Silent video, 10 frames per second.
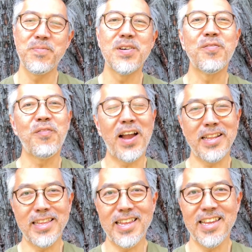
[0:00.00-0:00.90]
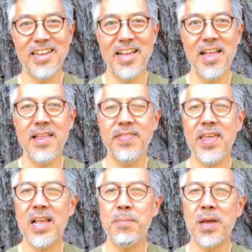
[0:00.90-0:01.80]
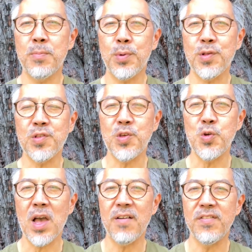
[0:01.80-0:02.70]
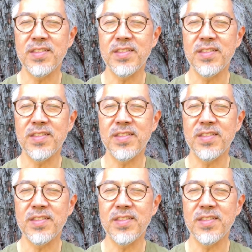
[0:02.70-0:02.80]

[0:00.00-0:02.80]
But finally, think about a person you have